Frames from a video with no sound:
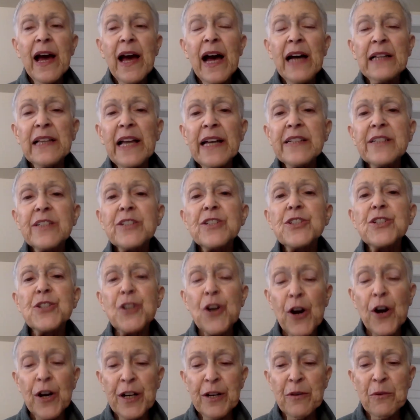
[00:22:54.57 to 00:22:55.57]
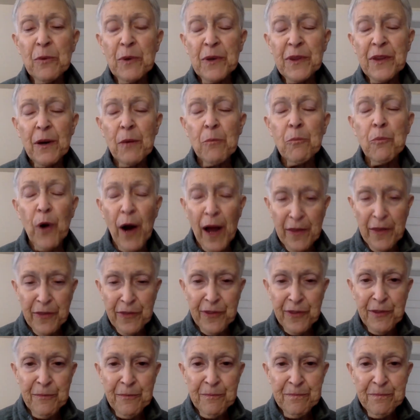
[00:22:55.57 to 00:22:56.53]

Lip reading: I like to start it with a breath.